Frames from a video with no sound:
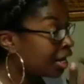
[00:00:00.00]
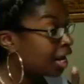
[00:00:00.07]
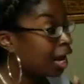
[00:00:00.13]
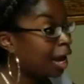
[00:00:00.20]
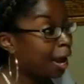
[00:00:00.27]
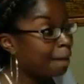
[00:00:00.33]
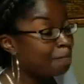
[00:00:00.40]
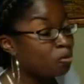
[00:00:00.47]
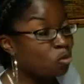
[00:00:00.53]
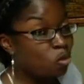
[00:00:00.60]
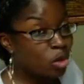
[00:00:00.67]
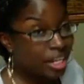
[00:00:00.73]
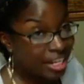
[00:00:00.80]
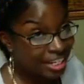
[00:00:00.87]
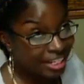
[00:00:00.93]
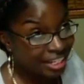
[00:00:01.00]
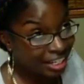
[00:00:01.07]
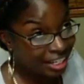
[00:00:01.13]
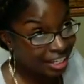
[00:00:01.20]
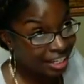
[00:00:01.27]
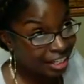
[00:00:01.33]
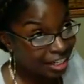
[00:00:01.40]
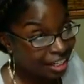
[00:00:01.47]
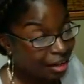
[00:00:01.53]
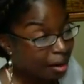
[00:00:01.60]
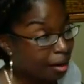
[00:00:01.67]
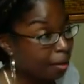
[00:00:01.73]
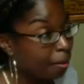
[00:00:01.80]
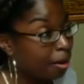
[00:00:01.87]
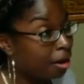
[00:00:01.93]
I'm weak in
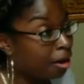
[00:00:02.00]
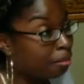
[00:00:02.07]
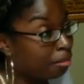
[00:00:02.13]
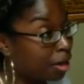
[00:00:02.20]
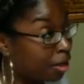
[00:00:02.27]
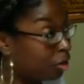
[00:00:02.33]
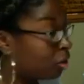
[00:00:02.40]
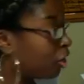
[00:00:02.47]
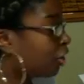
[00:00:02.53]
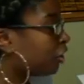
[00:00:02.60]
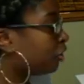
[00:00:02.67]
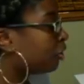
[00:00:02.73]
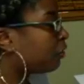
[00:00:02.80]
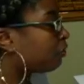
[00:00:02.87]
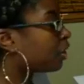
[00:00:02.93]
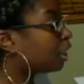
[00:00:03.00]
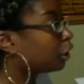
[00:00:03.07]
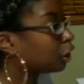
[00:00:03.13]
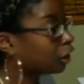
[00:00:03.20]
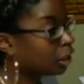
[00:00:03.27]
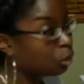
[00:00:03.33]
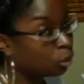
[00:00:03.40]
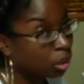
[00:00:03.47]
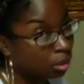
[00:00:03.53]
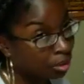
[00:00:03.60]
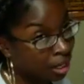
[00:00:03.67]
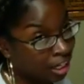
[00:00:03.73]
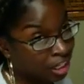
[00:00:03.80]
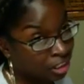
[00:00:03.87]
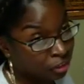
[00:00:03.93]
myocardial infarction, and one of
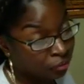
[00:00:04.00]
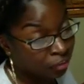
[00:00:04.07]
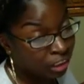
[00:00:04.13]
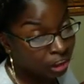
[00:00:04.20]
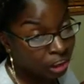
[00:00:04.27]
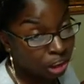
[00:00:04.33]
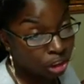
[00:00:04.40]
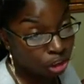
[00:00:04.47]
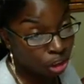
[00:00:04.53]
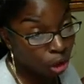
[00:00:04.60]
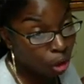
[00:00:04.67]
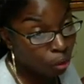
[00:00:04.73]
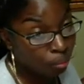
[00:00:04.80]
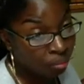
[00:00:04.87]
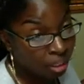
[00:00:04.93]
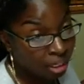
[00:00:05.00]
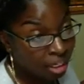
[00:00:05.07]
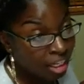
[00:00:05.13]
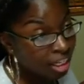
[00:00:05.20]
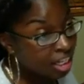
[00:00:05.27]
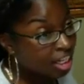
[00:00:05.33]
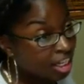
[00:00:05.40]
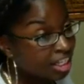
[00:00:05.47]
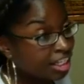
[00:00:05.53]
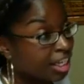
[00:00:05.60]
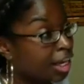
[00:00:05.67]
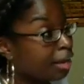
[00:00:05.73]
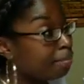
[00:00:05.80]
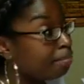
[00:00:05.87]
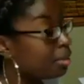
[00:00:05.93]
my interventions told me to
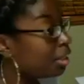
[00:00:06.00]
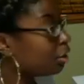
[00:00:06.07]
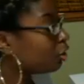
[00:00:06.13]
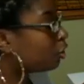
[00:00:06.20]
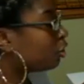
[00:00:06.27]
administer